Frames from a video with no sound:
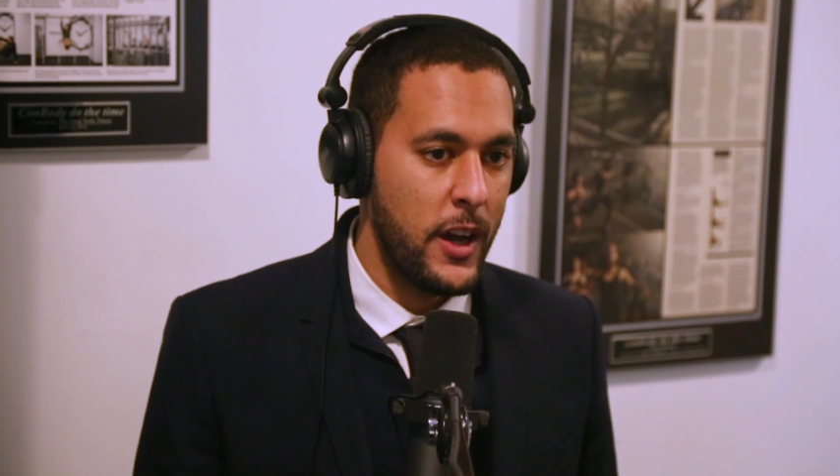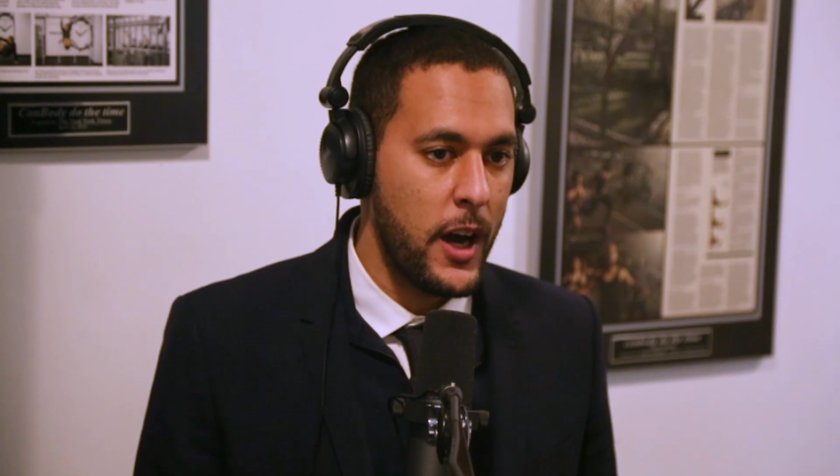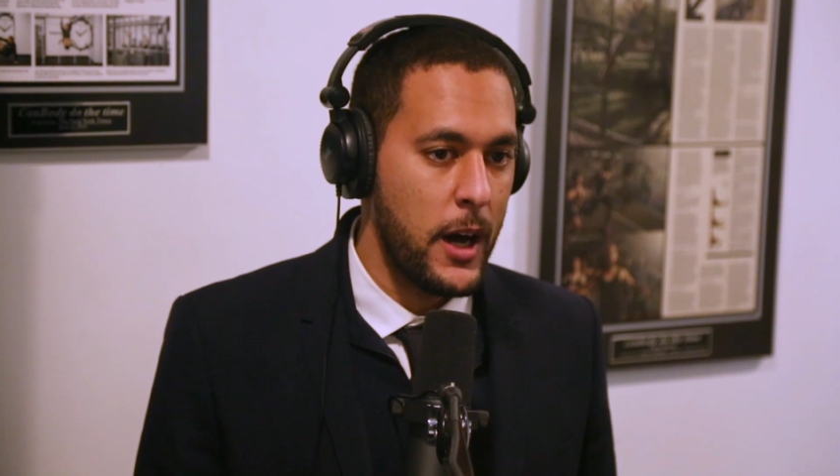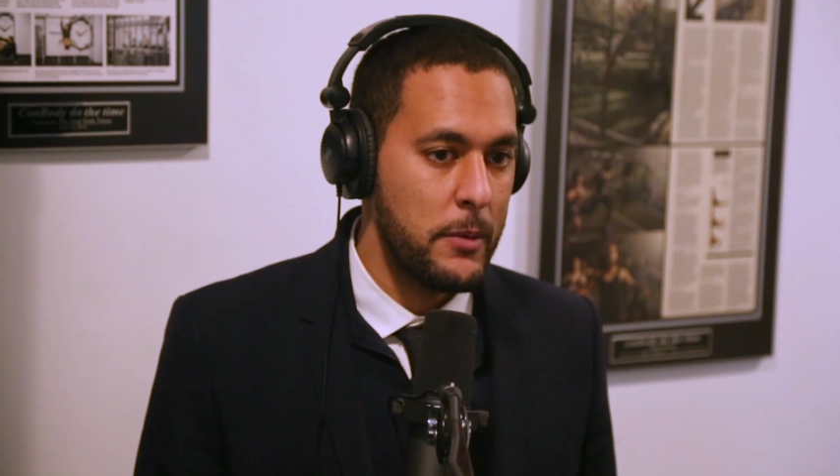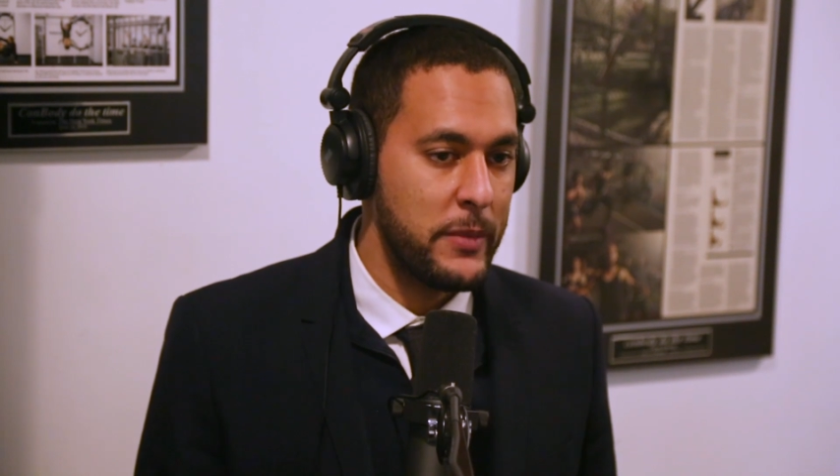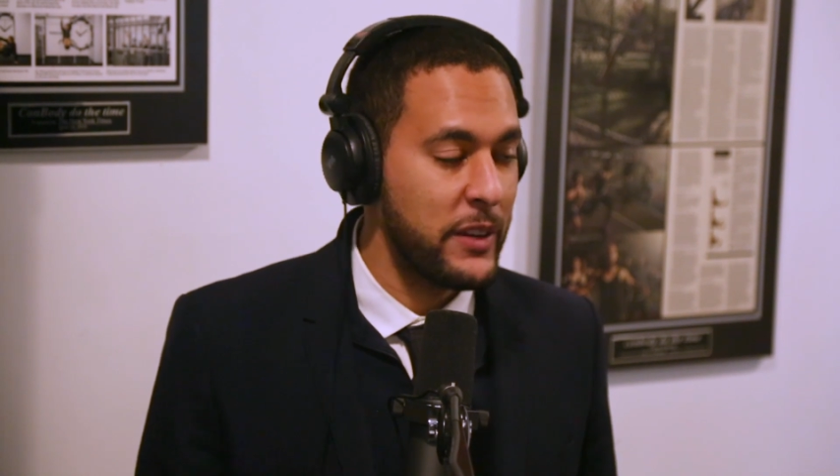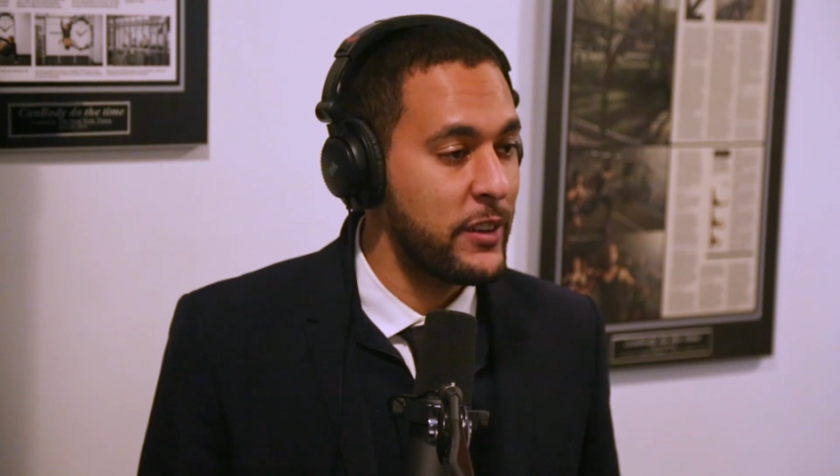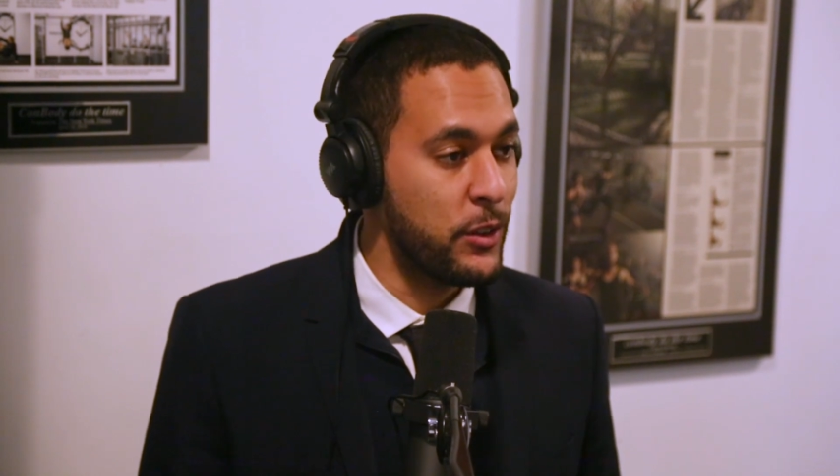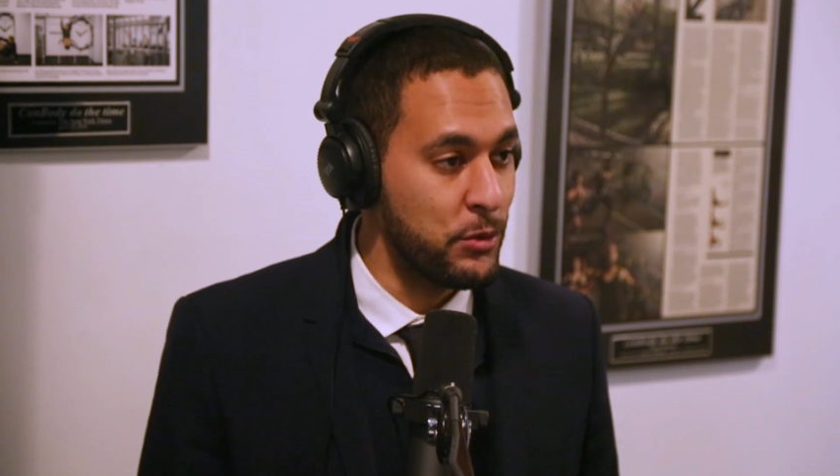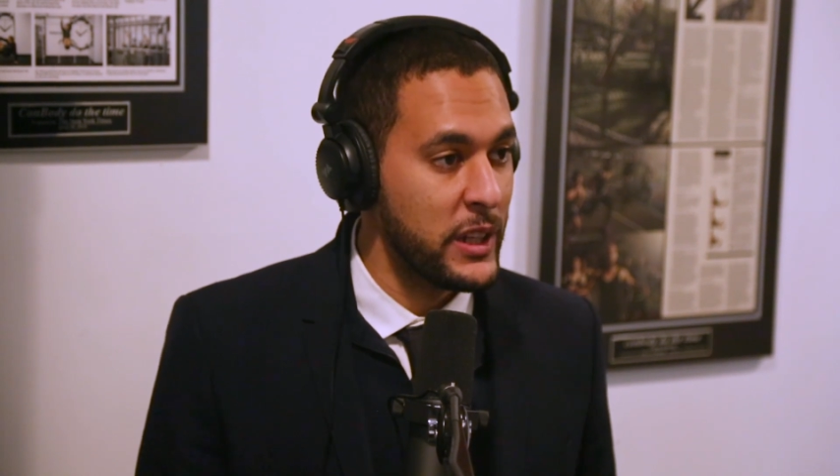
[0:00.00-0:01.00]
um, they
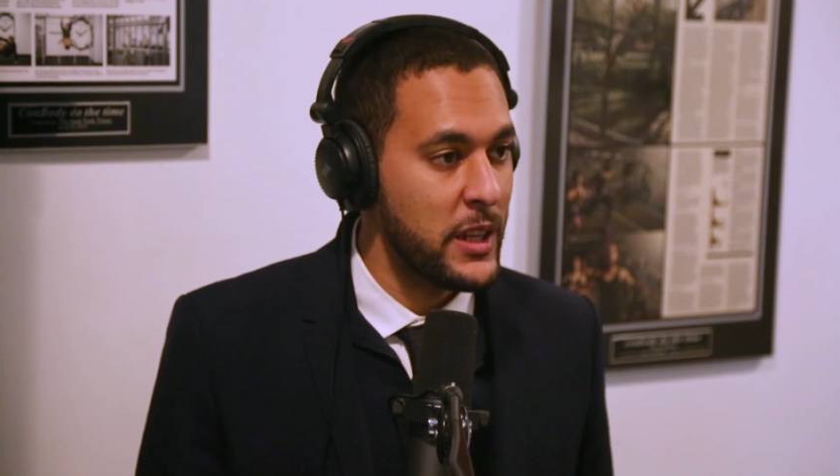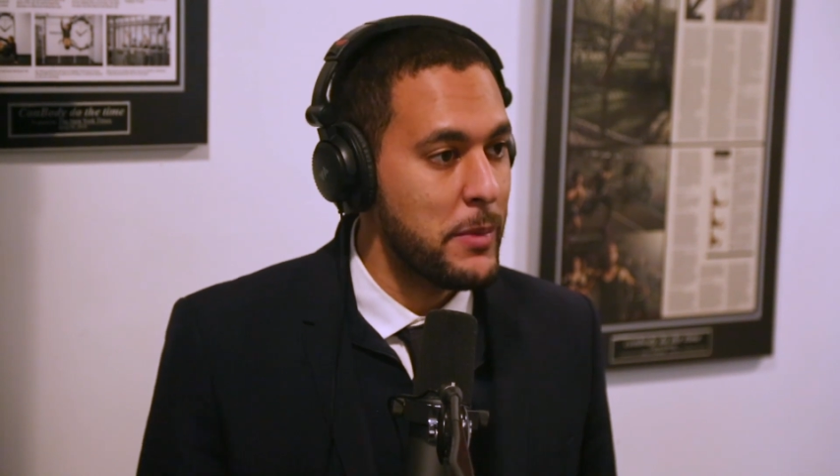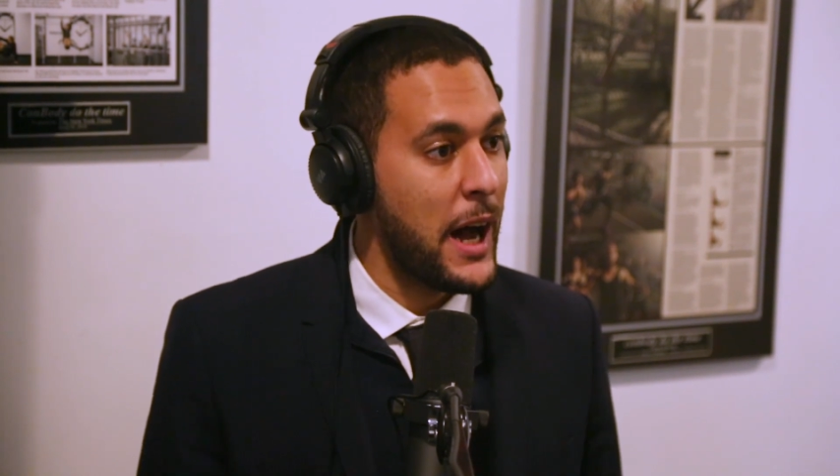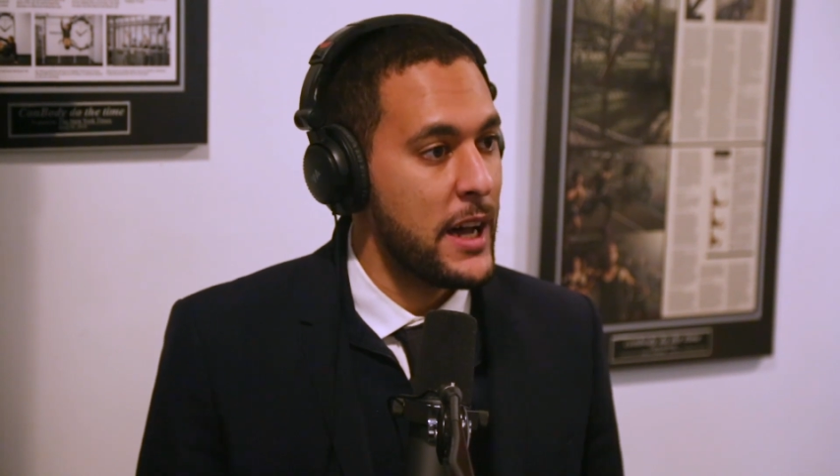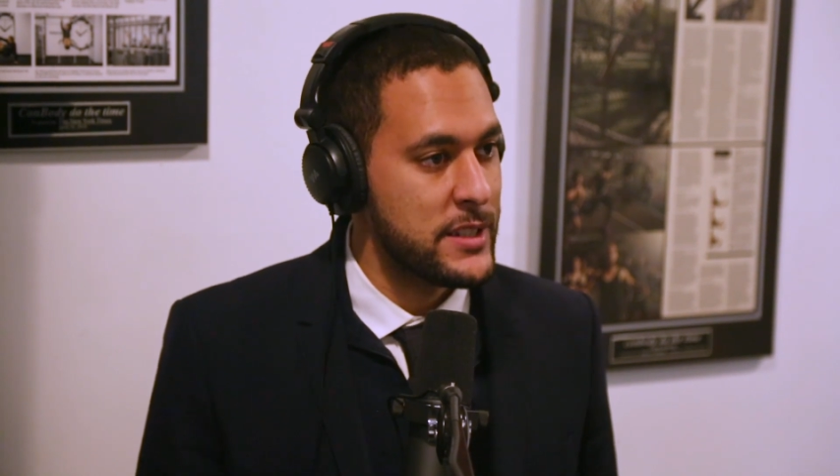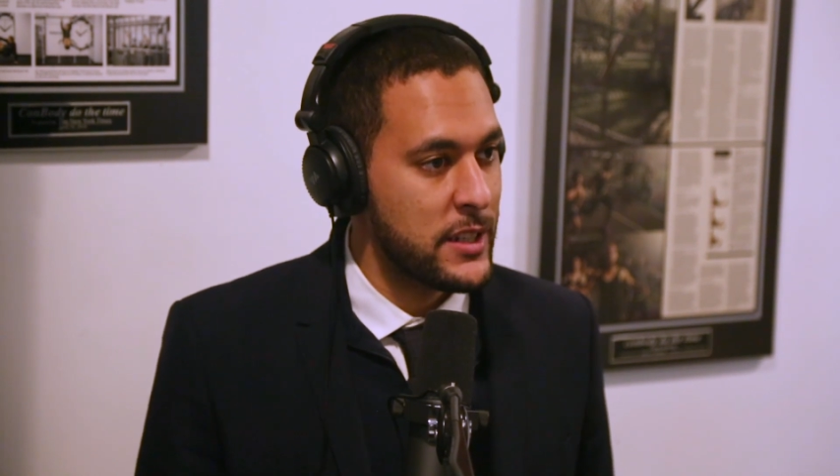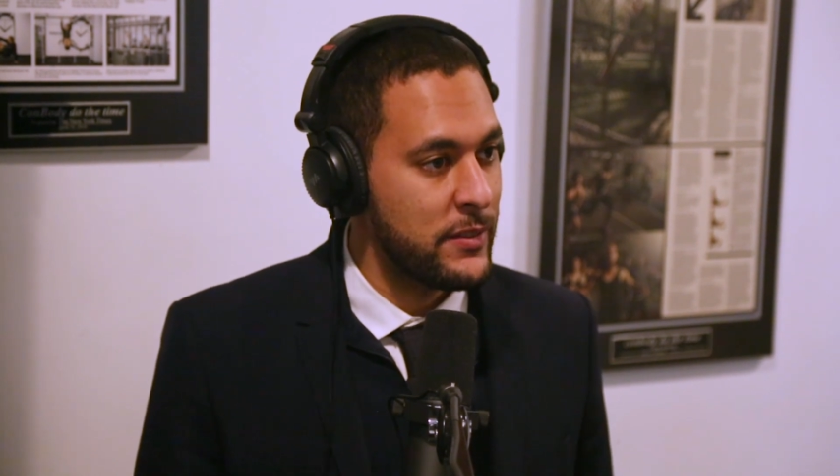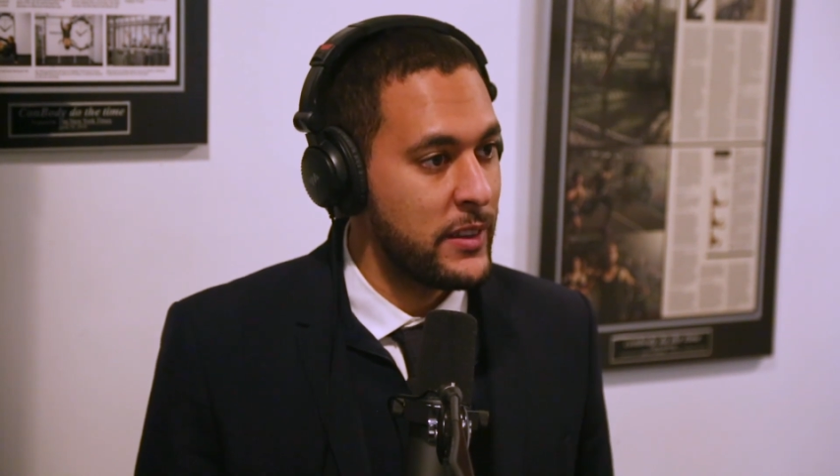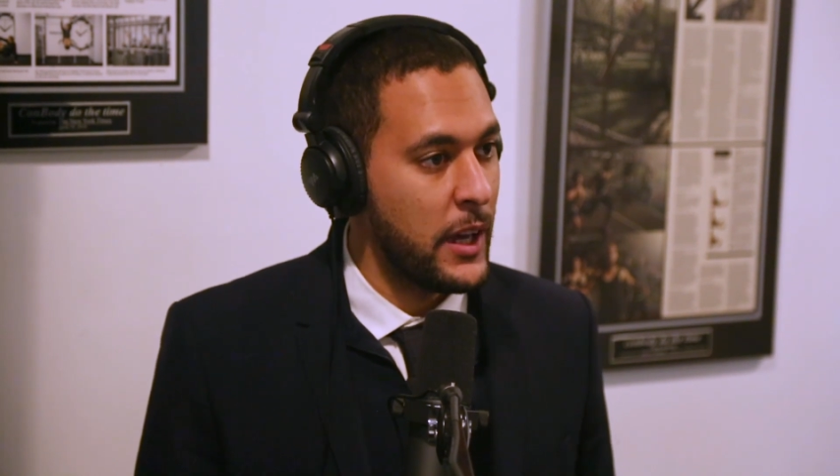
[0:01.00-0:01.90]
feel really positive